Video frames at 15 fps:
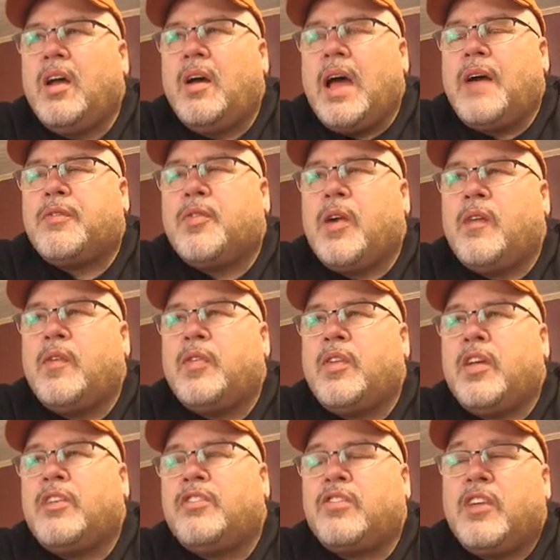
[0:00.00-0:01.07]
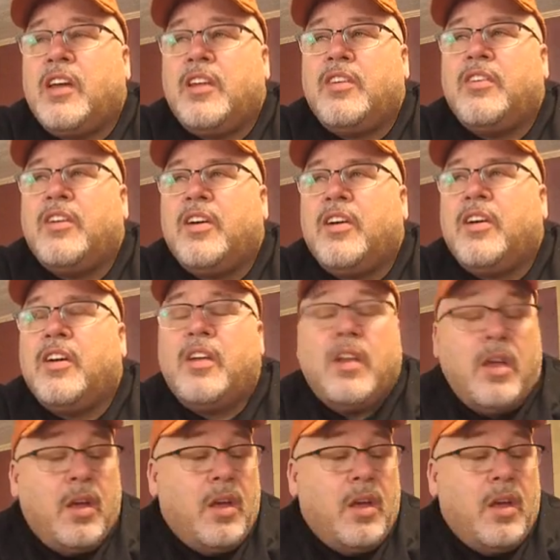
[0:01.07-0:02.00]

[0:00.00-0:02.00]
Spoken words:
after everything's said and done.